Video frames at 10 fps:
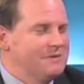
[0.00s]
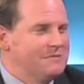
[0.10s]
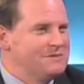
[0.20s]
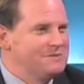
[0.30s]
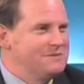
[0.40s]

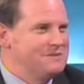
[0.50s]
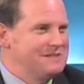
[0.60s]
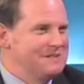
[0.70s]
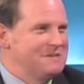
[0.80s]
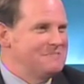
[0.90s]
I'm
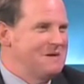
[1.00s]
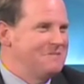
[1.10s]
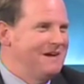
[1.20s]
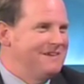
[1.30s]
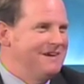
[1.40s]
slipping my
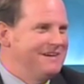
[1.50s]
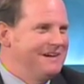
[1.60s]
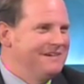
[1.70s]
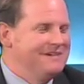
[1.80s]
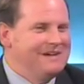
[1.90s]
mind right
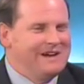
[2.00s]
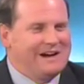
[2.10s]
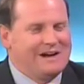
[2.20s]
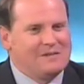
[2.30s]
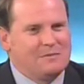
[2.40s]
now,
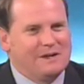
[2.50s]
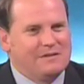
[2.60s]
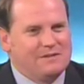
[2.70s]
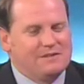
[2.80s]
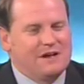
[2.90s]
uh,
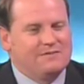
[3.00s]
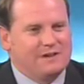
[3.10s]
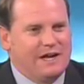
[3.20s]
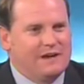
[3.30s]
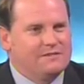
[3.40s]
but you
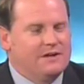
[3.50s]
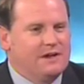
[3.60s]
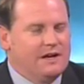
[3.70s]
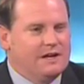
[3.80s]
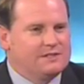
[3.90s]
definitely have
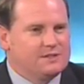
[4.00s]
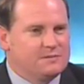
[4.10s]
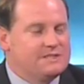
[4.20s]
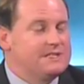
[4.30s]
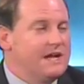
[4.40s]
uh,
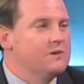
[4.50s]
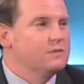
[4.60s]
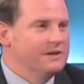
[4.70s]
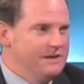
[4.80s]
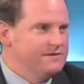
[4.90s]
some state
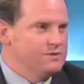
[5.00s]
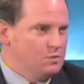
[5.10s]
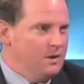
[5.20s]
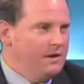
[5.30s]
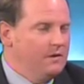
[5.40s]
relief as
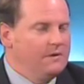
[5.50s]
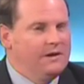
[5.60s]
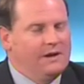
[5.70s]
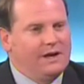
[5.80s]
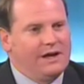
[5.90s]
well,
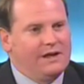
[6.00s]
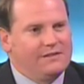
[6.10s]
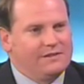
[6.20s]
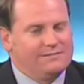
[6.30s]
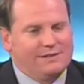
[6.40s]
okay. uh,
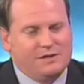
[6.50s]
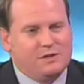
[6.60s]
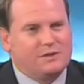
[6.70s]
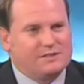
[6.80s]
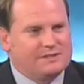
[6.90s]
that you know
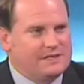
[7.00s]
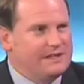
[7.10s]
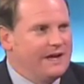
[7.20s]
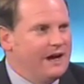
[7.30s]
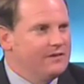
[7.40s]
you can
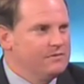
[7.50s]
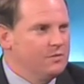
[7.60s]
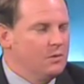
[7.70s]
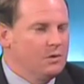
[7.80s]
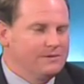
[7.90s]
seek out
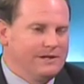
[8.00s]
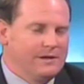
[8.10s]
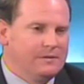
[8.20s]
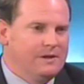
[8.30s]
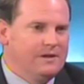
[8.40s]
for you
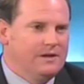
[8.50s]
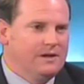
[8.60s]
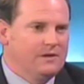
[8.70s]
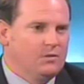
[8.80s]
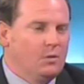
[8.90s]
know
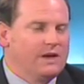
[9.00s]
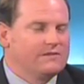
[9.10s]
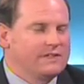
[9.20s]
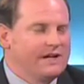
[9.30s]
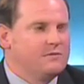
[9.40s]
uh,
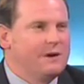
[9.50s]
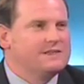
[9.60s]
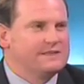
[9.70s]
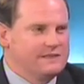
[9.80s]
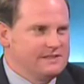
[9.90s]
whatever kind of
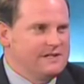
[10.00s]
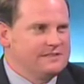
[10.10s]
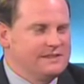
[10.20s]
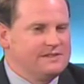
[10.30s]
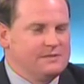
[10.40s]
basic
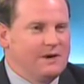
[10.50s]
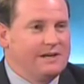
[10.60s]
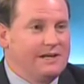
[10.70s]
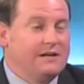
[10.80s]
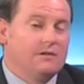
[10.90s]
necessities you
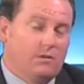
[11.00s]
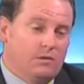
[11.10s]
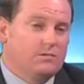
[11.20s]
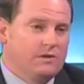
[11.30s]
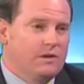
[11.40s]
might need,
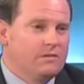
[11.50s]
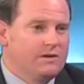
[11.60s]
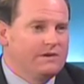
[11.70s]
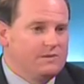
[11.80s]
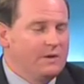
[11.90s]
or you know
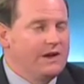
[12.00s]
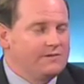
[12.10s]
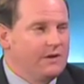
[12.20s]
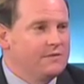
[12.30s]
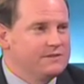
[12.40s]
if you
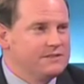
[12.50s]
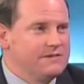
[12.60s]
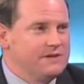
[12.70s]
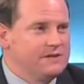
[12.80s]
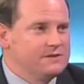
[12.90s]
have health and
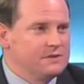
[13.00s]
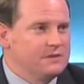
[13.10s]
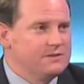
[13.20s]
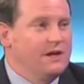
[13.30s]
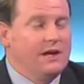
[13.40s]
safety
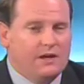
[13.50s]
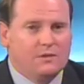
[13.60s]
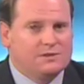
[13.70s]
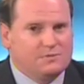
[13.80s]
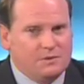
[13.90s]
concerns. And
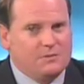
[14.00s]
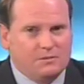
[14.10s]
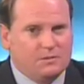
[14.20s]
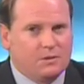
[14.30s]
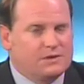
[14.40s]
always
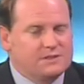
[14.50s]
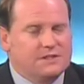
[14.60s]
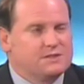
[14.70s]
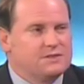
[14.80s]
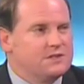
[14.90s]

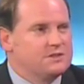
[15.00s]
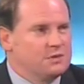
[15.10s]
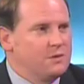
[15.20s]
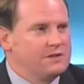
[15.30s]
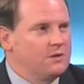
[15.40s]
organizations such as
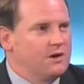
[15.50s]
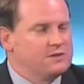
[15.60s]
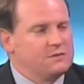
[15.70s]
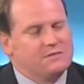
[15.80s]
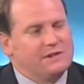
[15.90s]
the Red
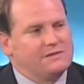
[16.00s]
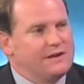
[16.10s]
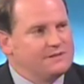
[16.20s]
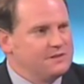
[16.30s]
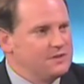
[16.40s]
Cross do a
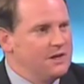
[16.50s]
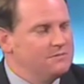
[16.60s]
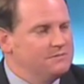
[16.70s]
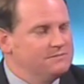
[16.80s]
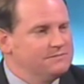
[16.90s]
fantastic job.
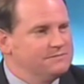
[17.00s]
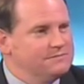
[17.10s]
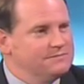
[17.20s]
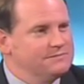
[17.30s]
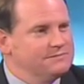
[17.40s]
We're
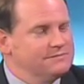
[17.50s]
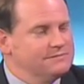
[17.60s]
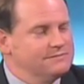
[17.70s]
just about out,